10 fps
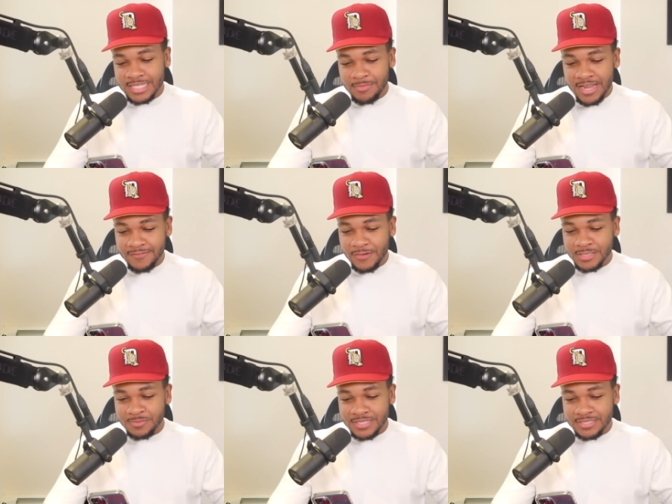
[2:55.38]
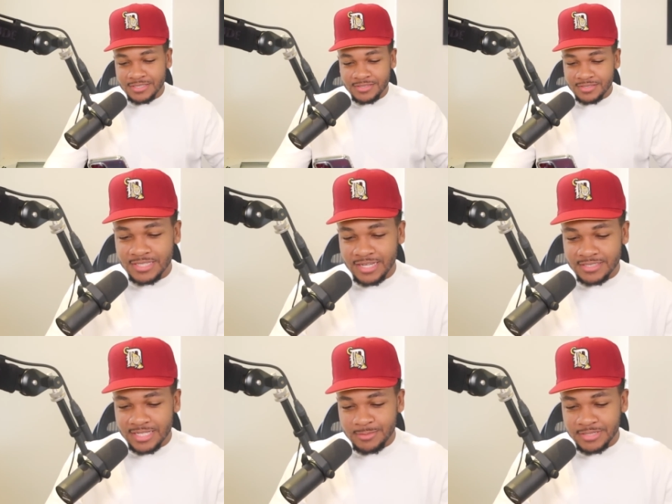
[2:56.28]
sent me that voice message saying
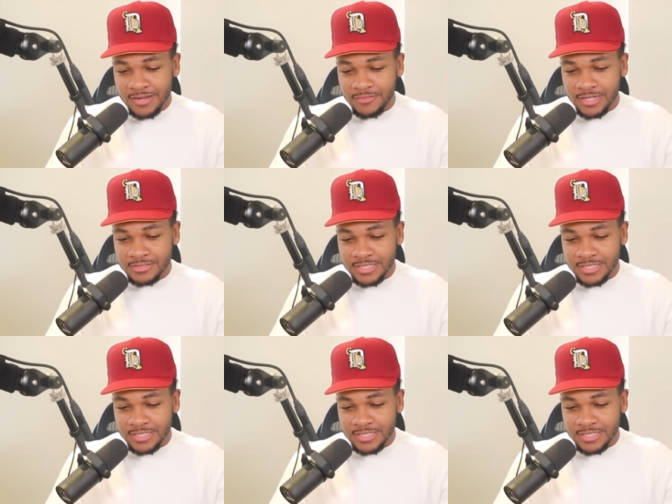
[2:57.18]
the same shit everyone else